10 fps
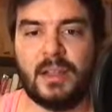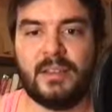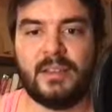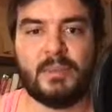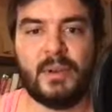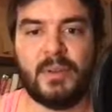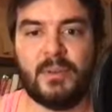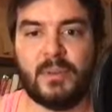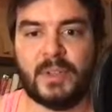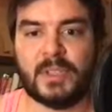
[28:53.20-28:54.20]
display
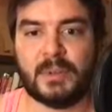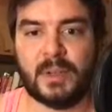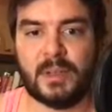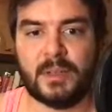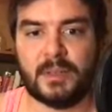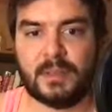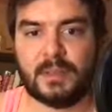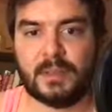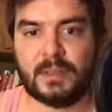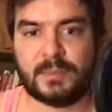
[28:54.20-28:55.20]
room. That's why I
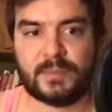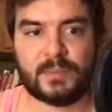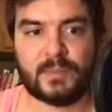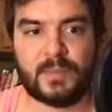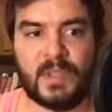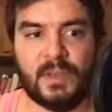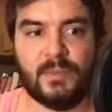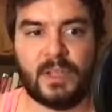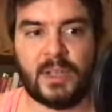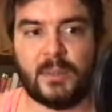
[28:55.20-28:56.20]
didn't
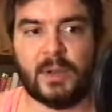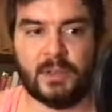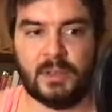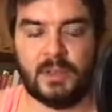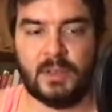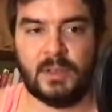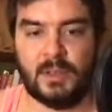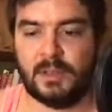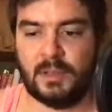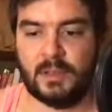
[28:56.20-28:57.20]
think about
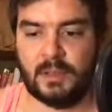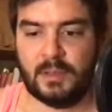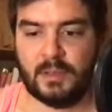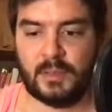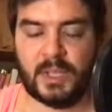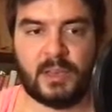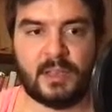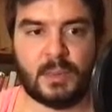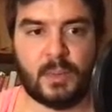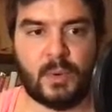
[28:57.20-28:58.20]
making this
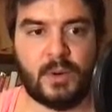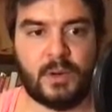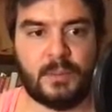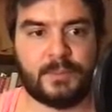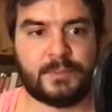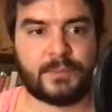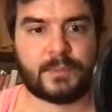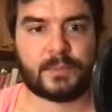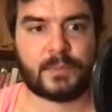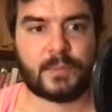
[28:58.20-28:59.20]
smaller.
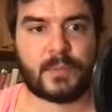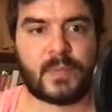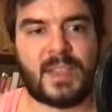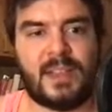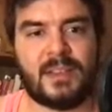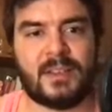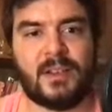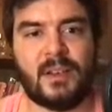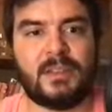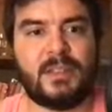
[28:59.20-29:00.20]

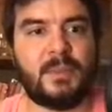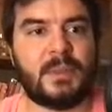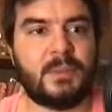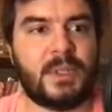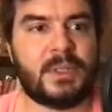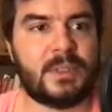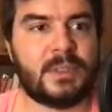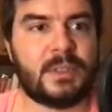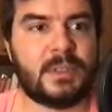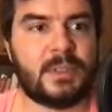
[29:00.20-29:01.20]
God damn it,
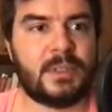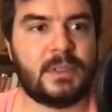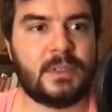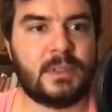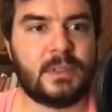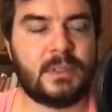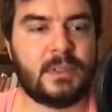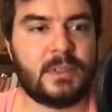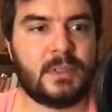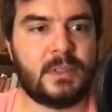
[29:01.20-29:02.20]
is
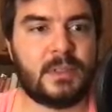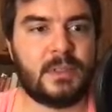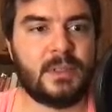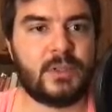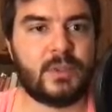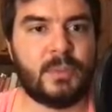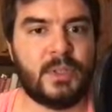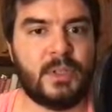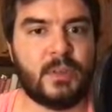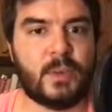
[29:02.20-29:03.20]
This should be
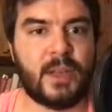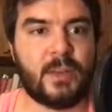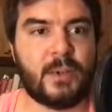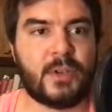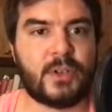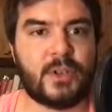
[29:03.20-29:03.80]
the Y dimension